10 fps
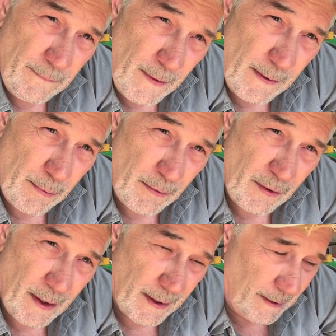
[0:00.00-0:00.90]
feet per
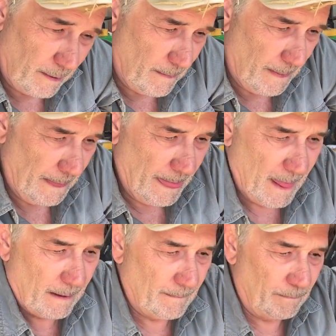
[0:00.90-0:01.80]
second.
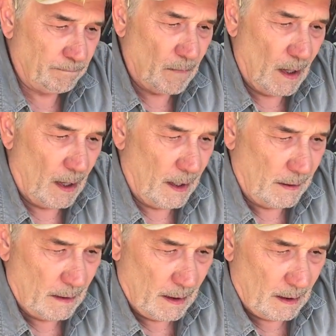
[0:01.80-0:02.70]

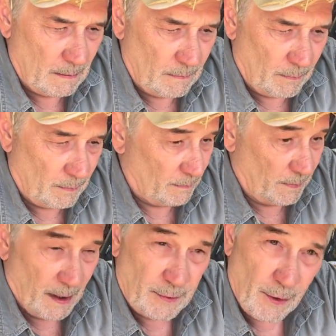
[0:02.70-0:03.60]
And
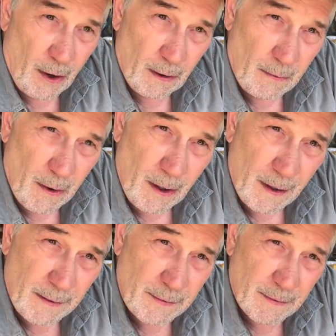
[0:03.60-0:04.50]
that's all it
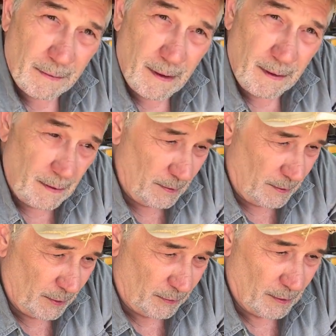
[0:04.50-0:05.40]
was.
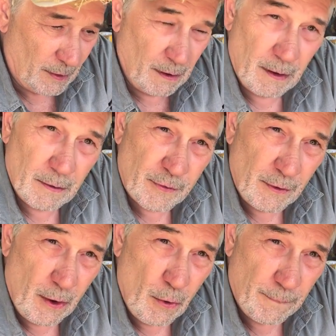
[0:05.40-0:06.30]
Just a little
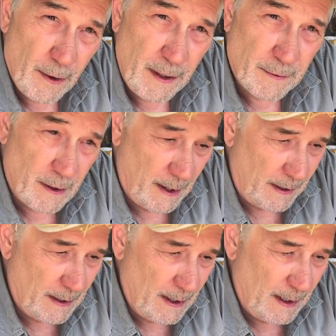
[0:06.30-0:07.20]
slow freight
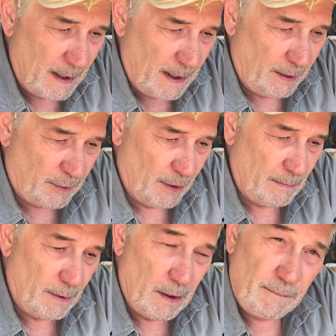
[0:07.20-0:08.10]
train. He
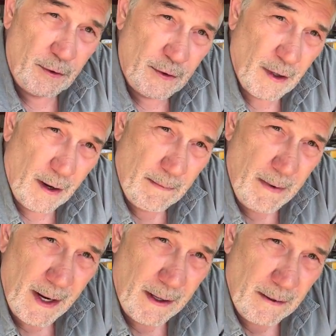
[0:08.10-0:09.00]
said, but if you shot a
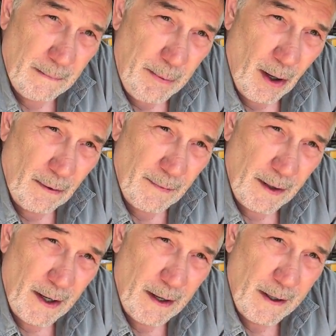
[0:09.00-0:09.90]
man in the
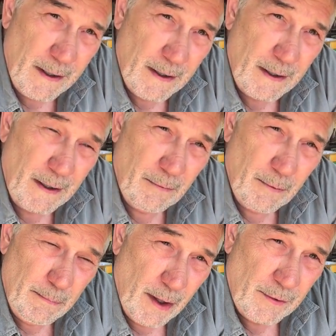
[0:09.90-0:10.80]
pelvic area, it
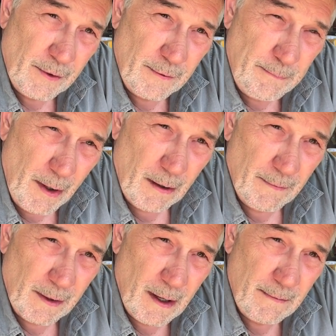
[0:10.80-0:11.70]
would bust his
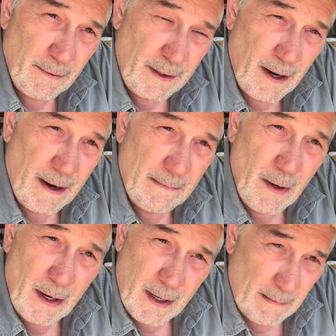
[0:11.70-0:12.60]
pelvic every time,
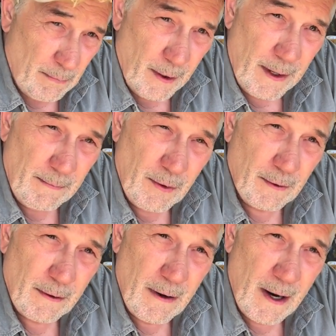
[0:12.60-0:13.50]
bring him to
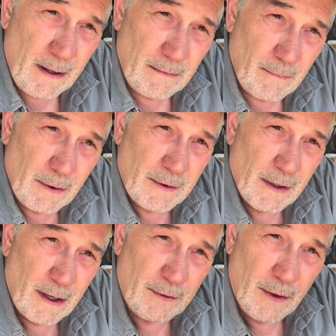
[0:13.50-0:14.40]
the ground. One
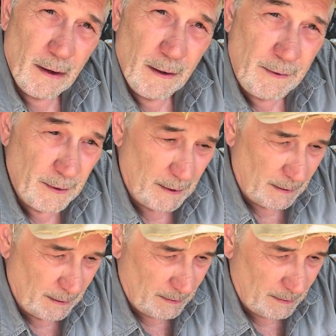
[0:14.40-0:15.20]
shot's all it took.